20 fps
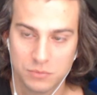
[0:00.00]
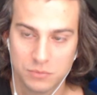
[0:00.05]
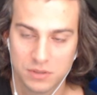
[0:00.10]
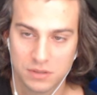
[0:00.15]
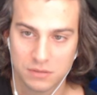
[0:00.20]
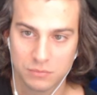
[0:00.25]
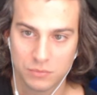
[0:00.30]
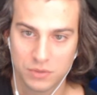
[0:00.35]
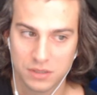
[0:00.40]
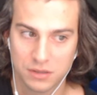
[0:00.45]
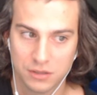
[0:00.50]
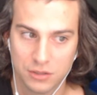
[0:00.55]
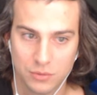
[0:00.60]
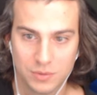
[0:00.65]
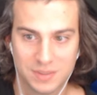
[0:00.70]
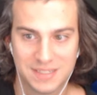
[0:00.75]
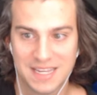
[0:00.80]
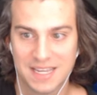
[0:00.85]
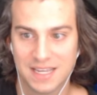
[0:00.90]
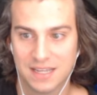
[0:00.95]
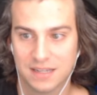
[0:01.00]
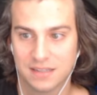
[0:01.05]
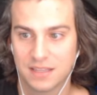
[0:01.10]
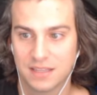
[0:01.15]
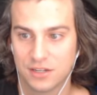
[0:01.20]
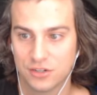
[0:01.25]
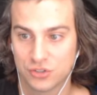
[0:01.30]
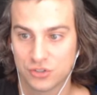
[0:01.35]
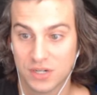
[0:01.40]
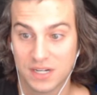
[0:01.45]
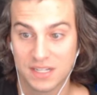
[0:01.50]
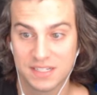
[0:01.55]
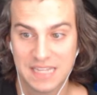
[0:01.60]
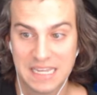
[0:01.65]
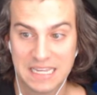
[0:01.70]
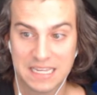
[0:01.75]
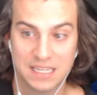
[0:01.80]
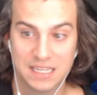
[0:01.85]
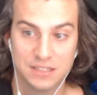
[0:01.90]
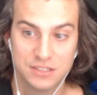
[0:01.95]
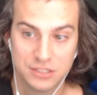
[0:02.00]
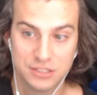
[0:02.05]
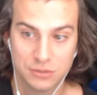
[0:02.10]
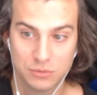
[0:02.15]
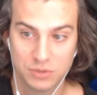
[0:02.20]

with low attack that you're trying to attack into